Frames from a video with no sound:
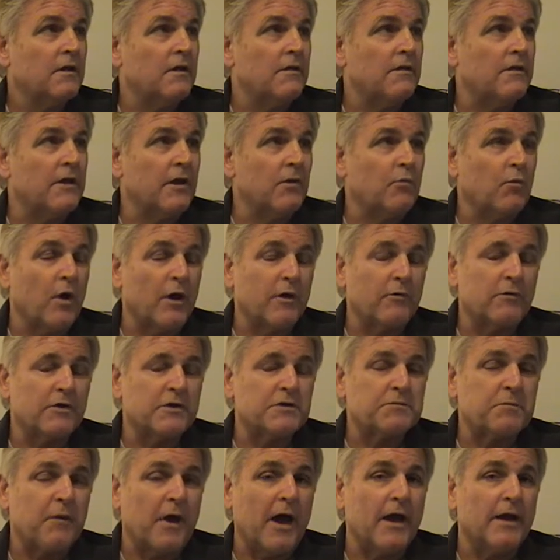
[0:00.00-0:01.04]
Then when
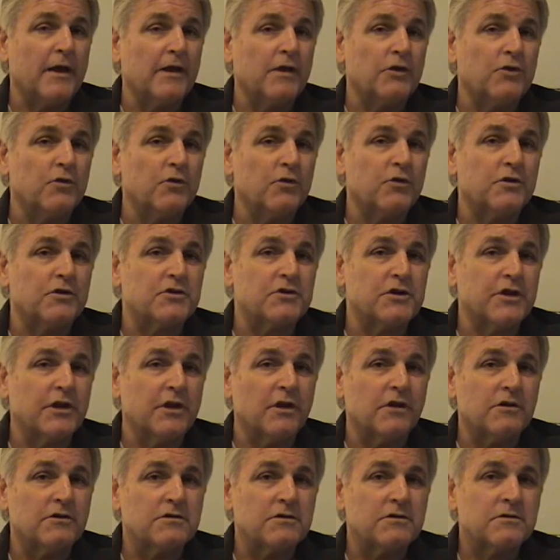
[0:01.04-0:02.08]
responding to the
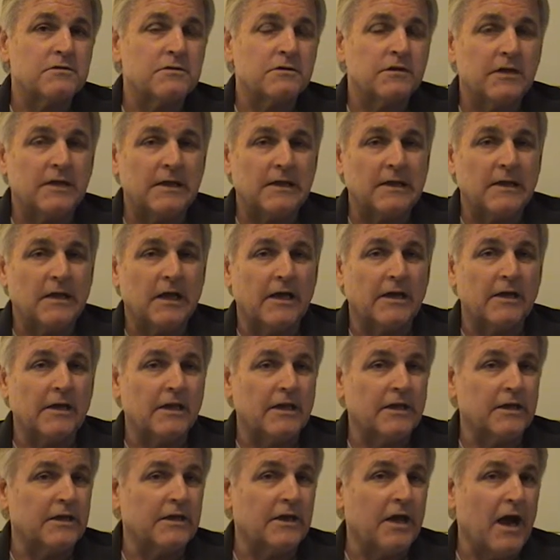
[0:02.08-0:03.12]
cheers, he
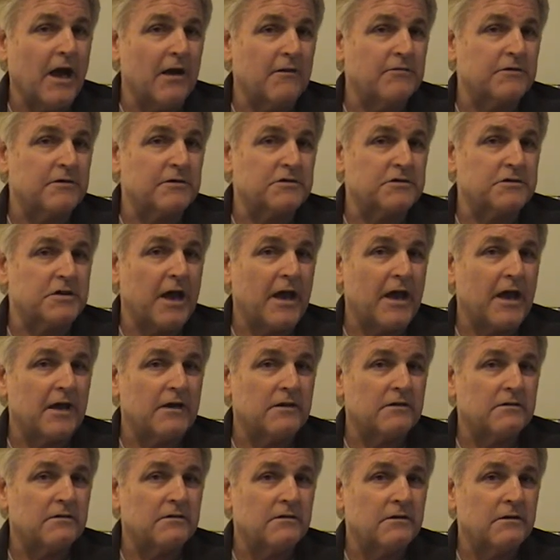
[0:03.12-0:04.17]
lightly doffed his hat.
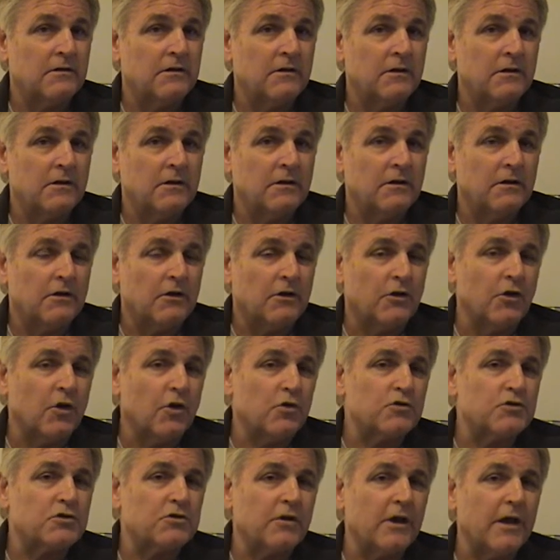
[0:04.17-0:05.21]
No
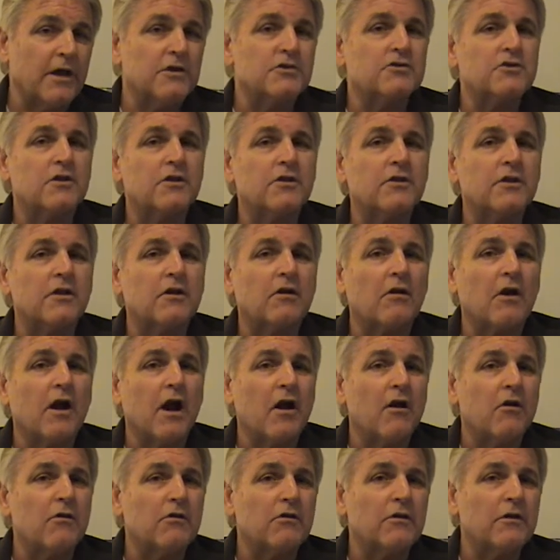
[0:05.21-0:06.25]
stranger in the
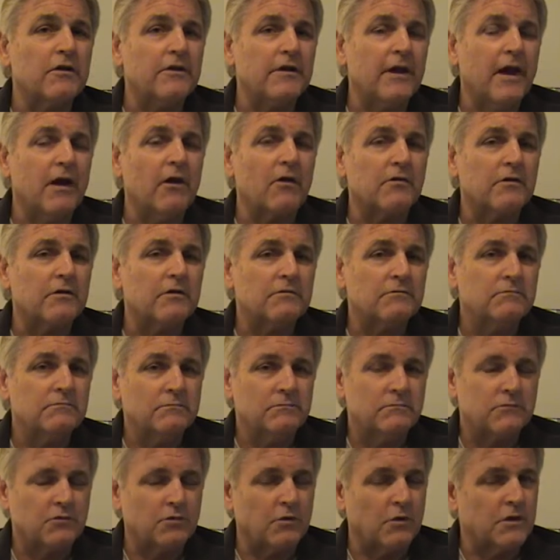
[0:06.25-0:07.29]
crowd could doubt
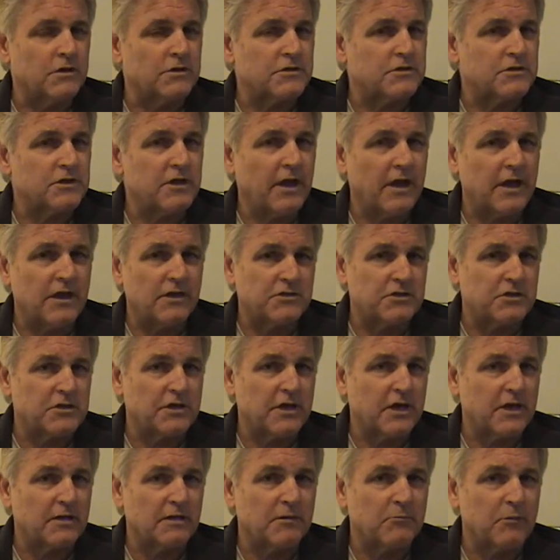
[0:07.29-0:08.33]
'twas Casey
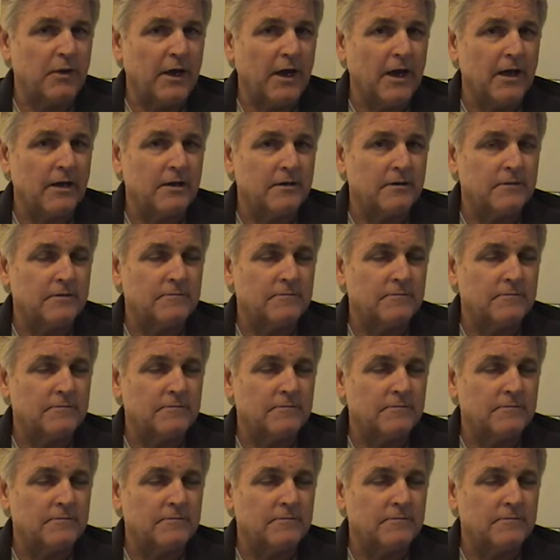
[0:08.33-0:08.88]
at the bat.